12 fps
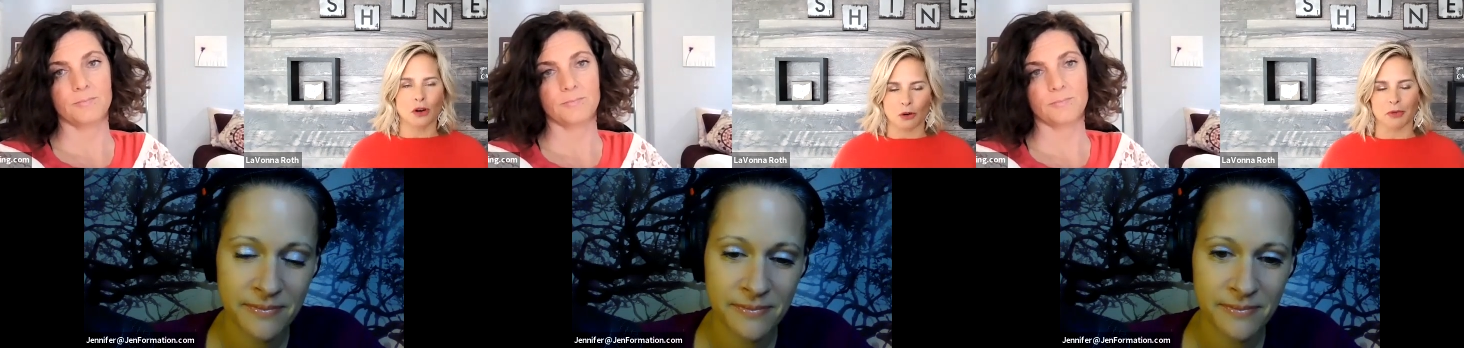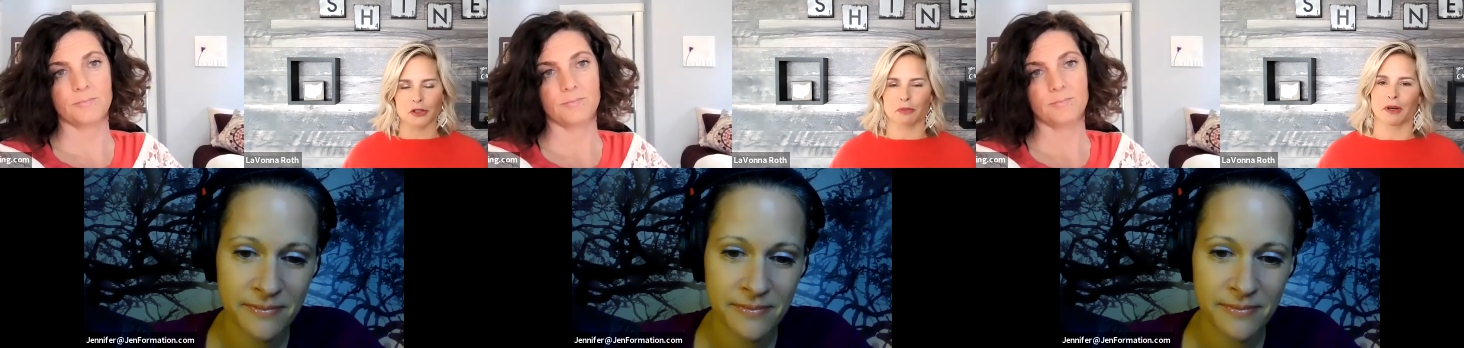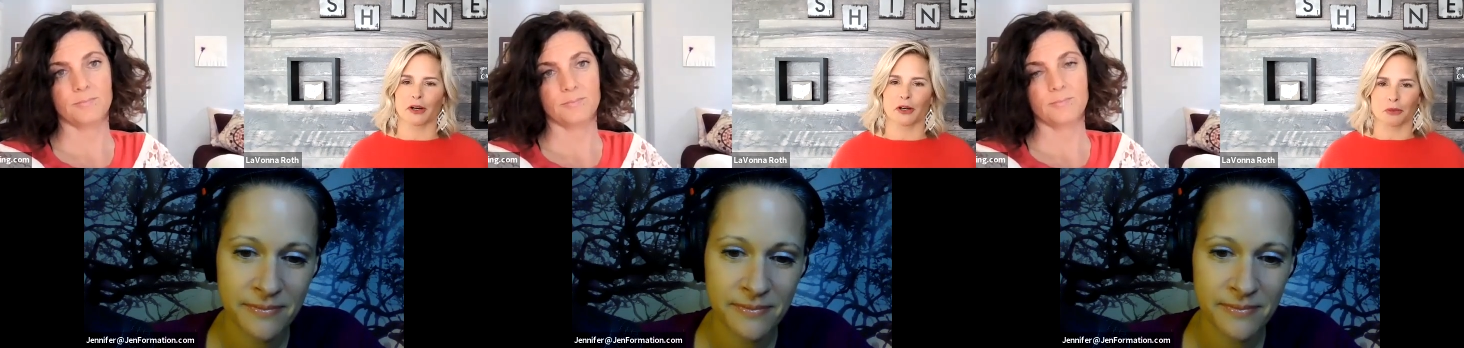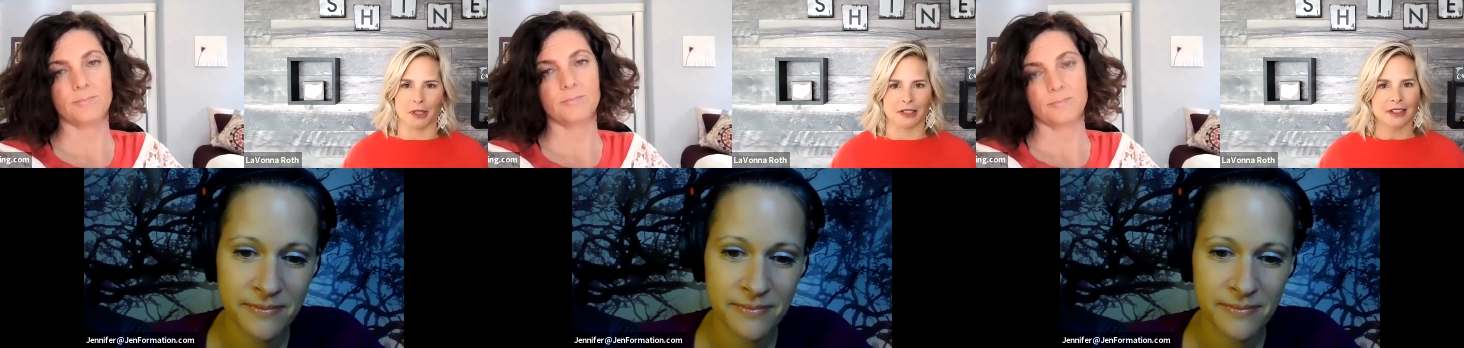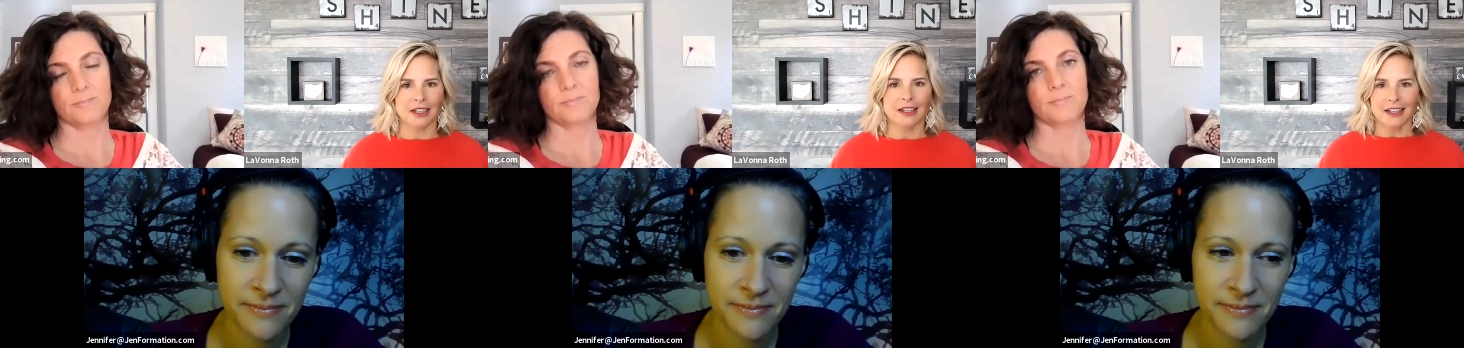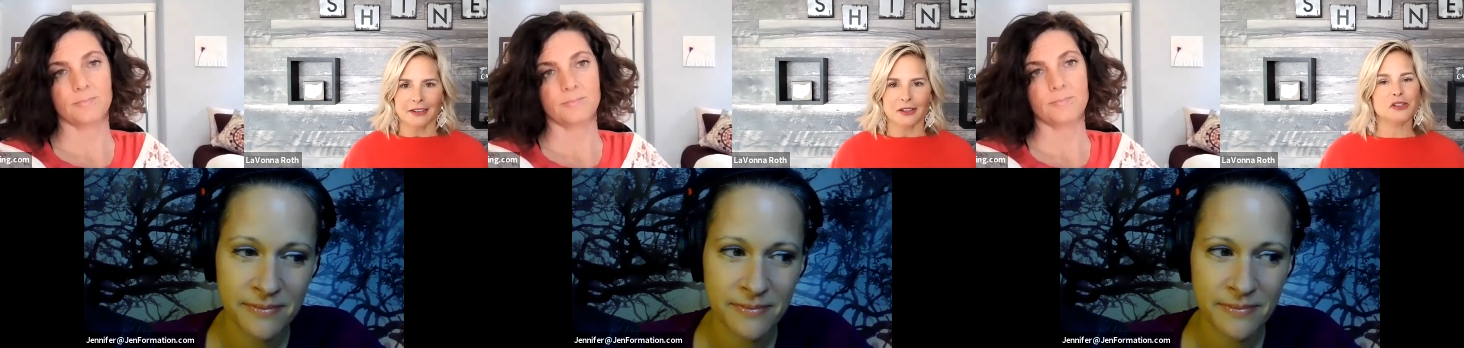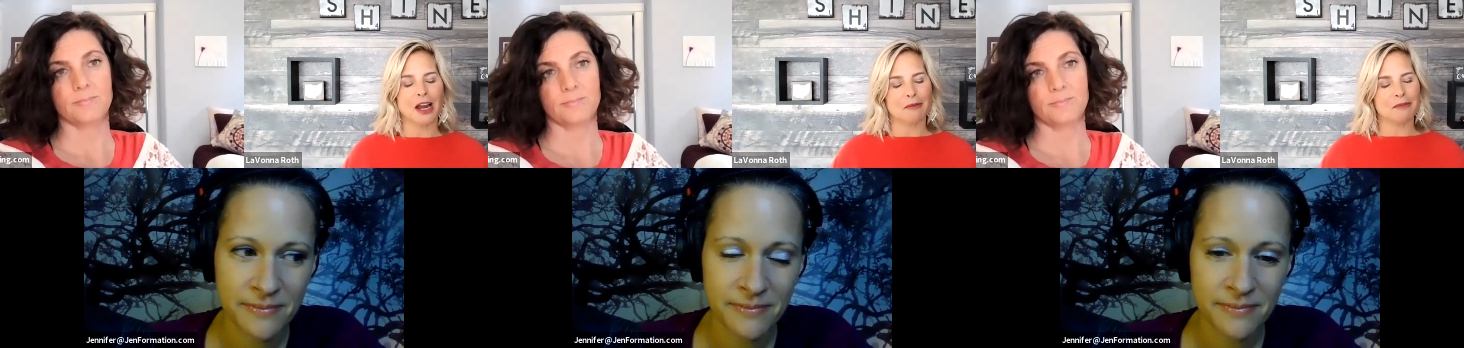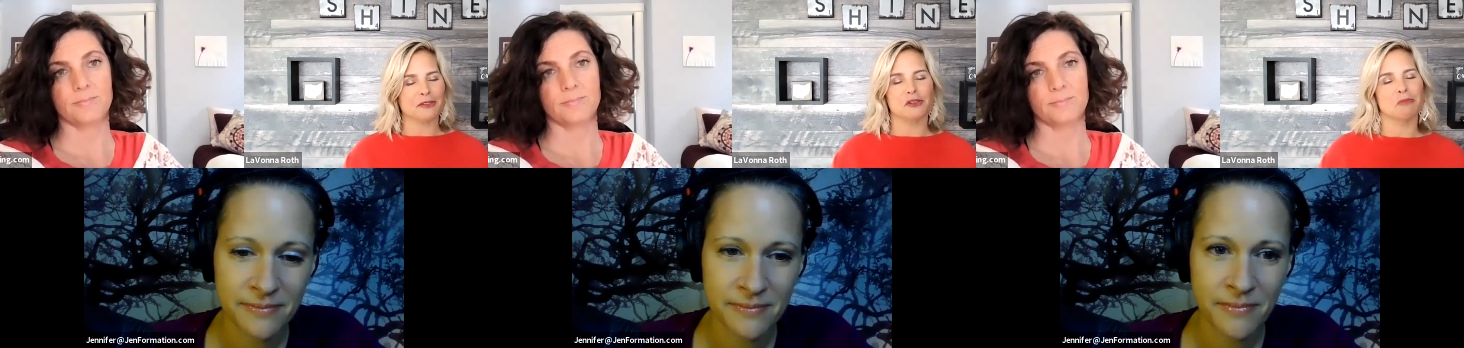Speaker 1: so much better. But there are times I
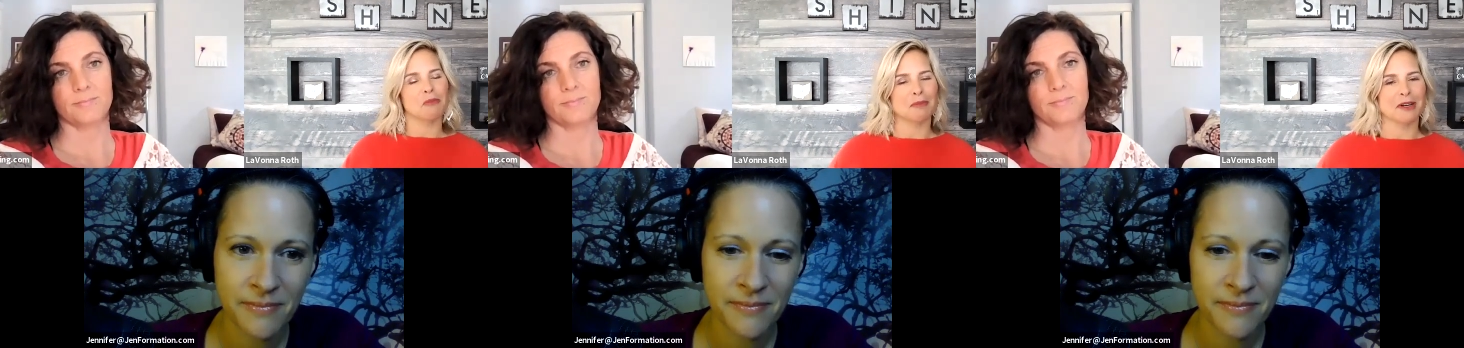have to remind